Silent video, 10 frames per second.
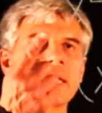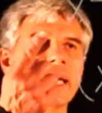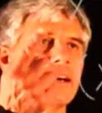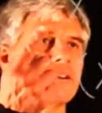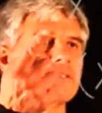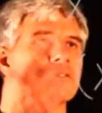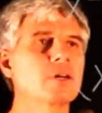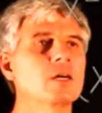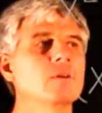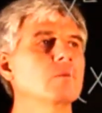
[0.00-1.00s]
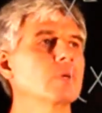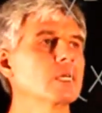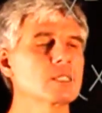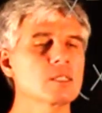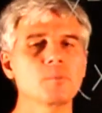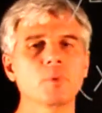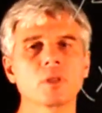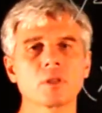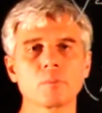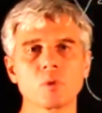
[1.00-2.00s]
have a simple
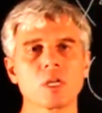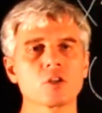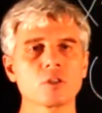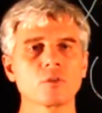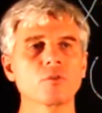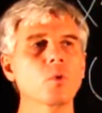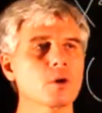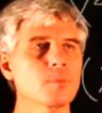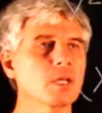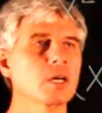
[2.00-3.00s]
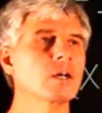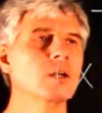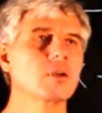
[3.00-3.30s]
computational formula